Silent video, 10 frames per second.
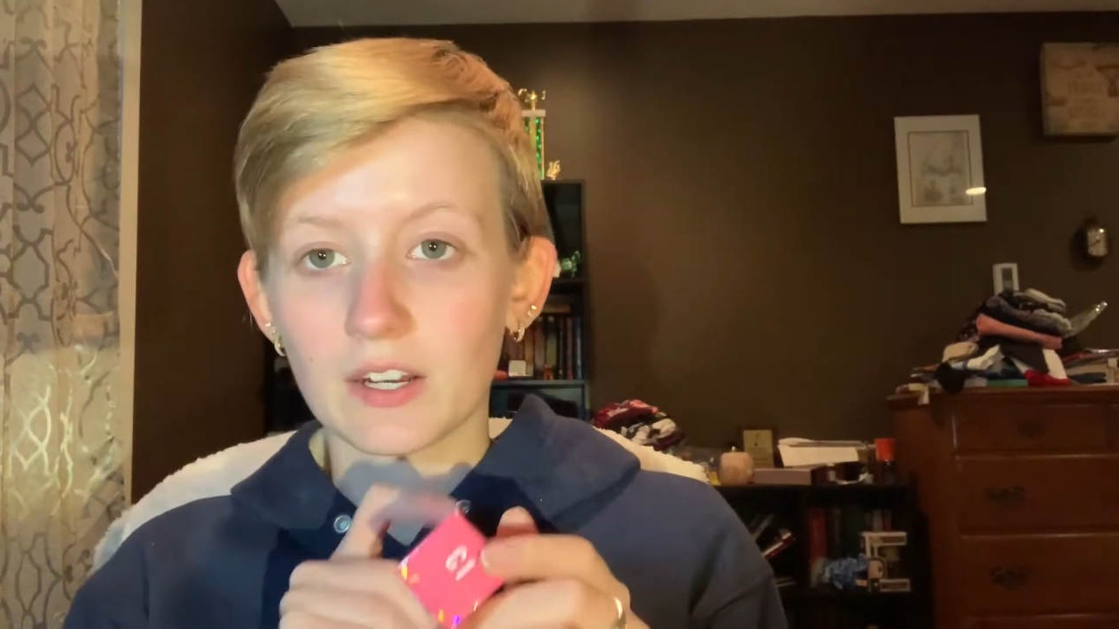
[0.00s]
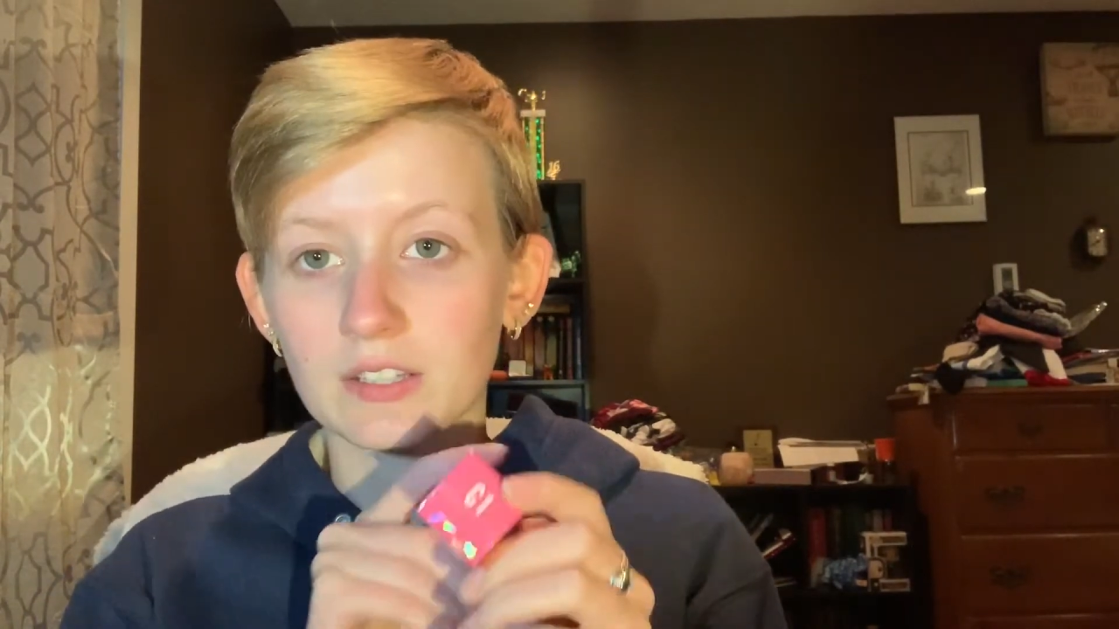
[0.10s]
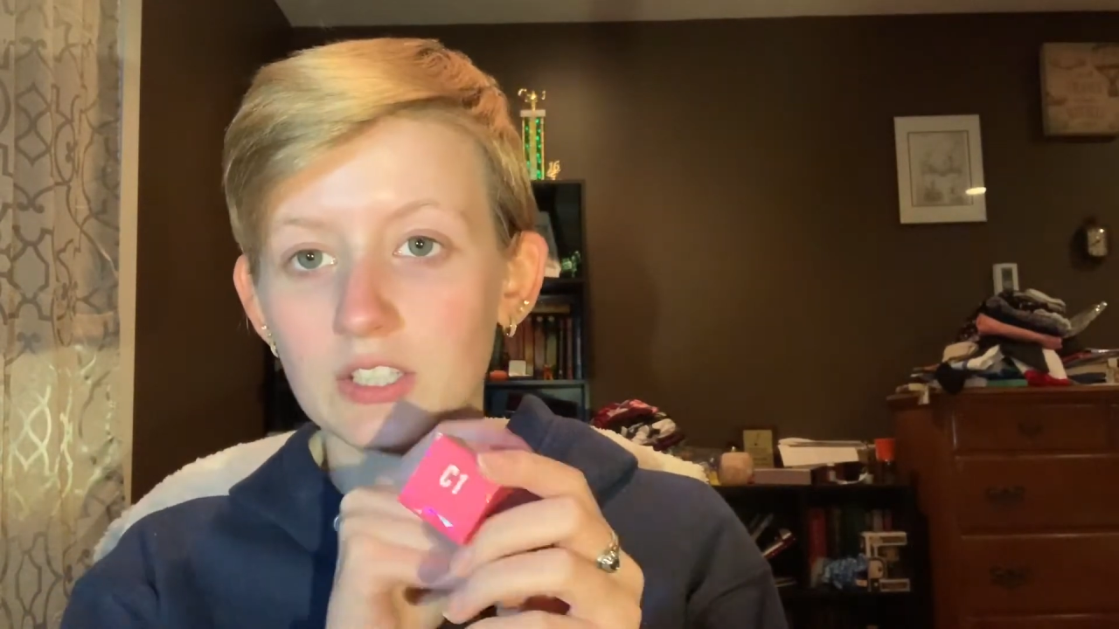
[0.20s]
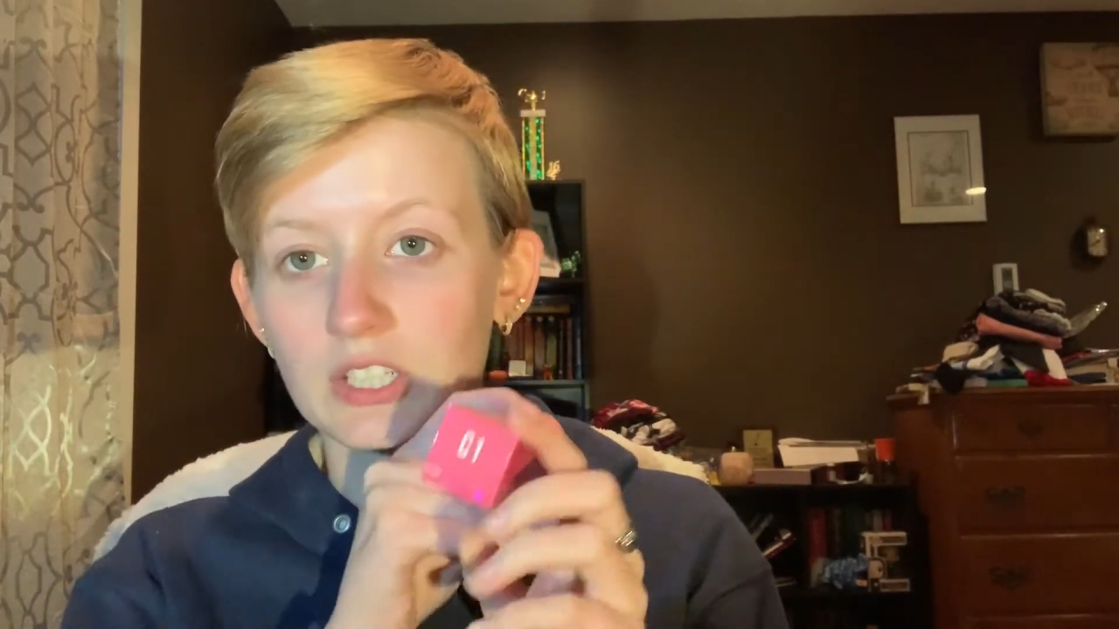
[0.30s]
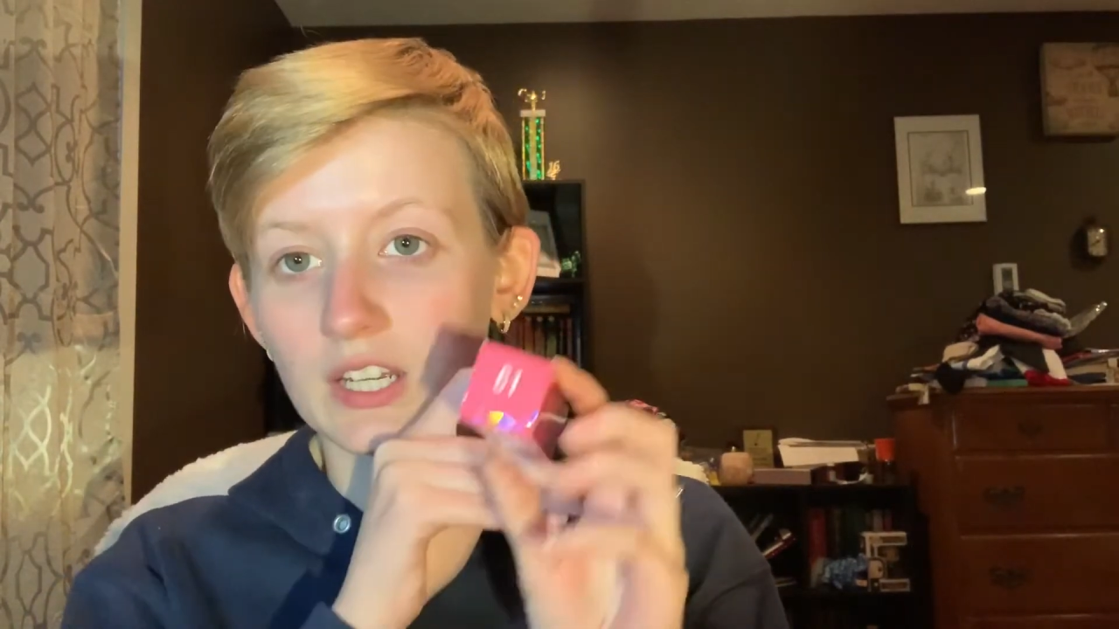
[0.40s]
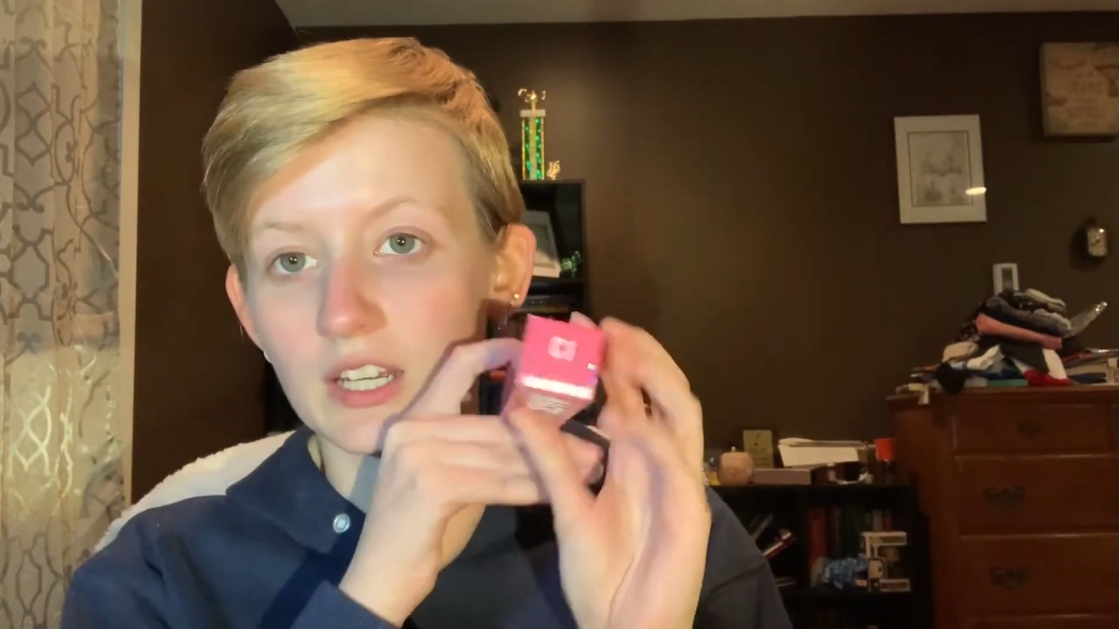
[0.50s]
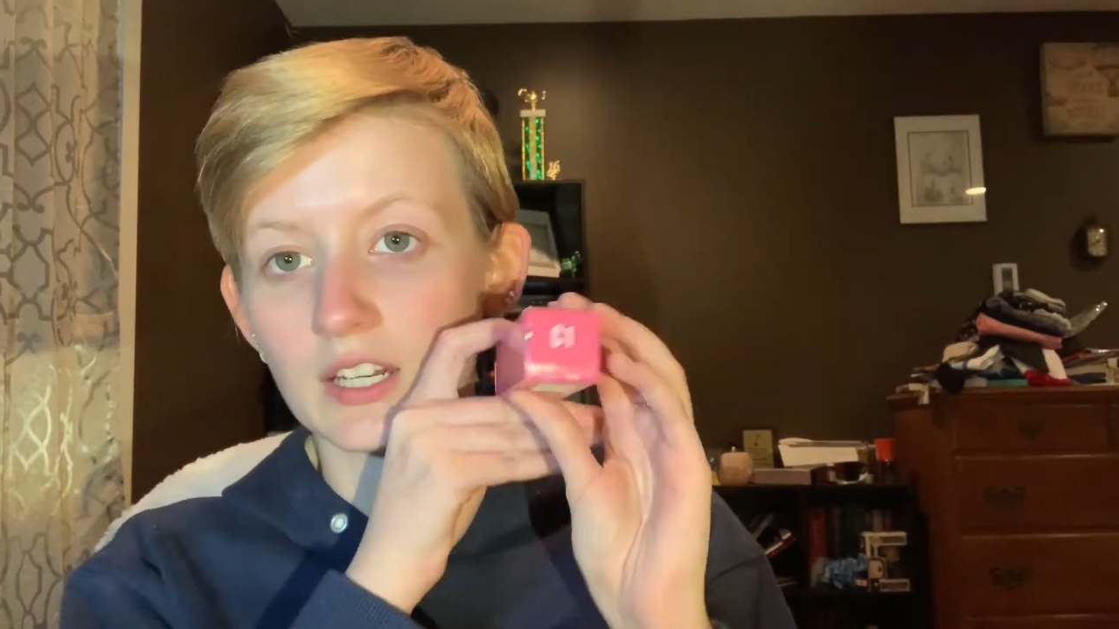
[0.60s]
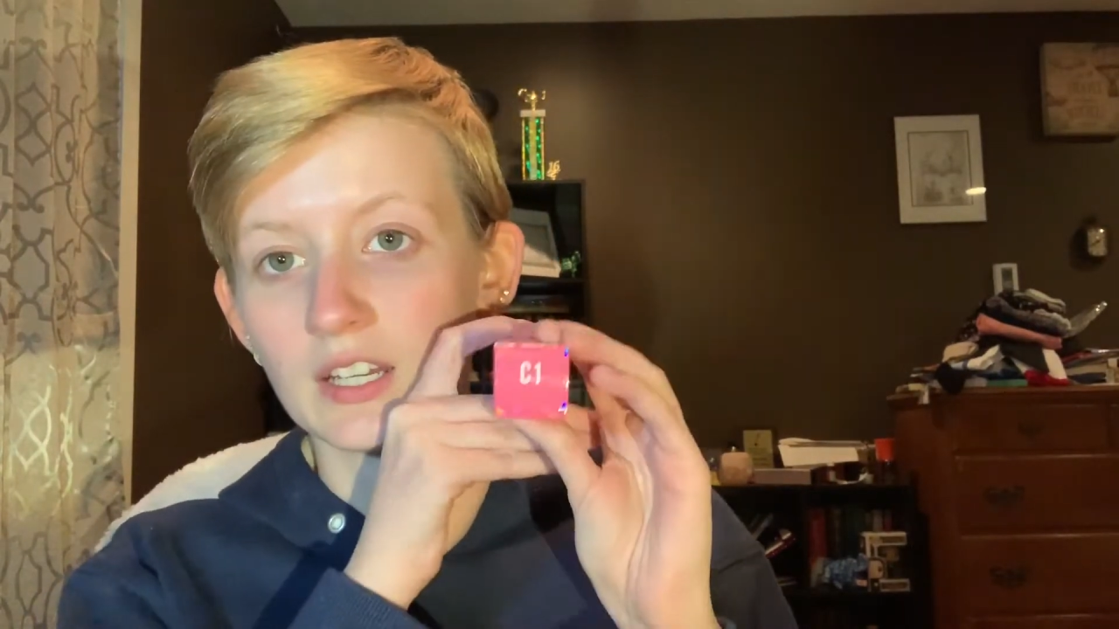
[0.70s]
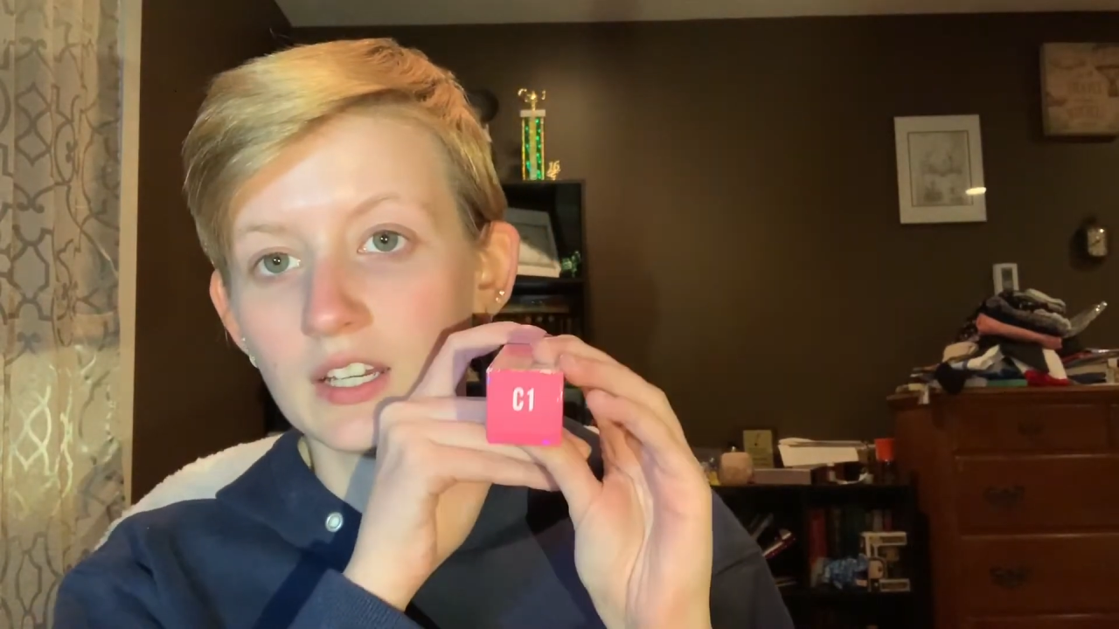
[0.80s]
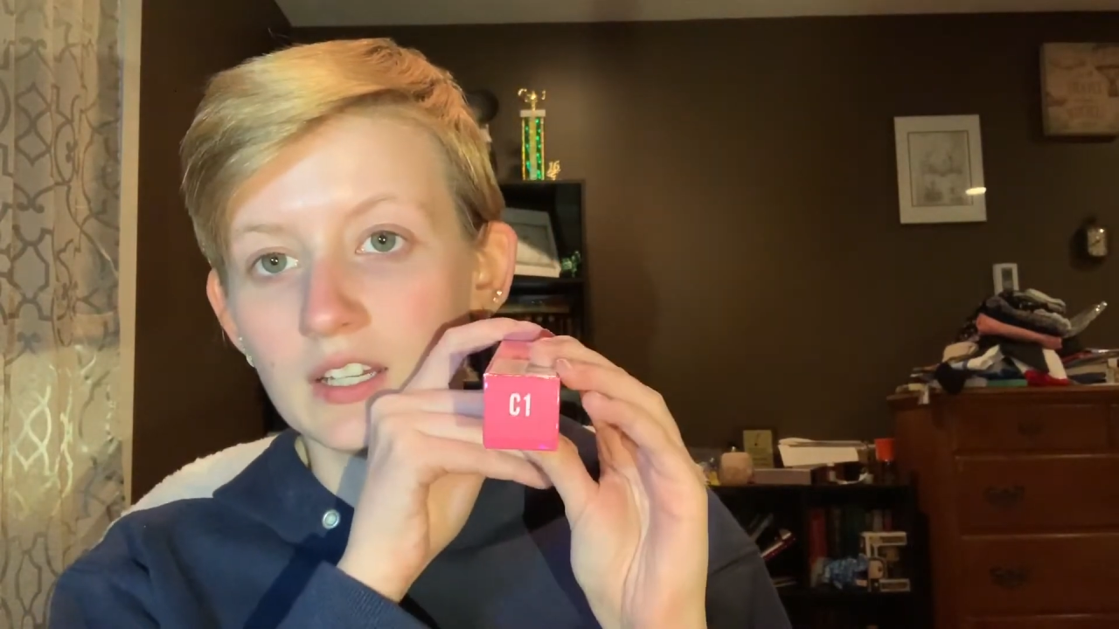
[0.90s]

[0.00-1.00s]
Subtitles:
got the shade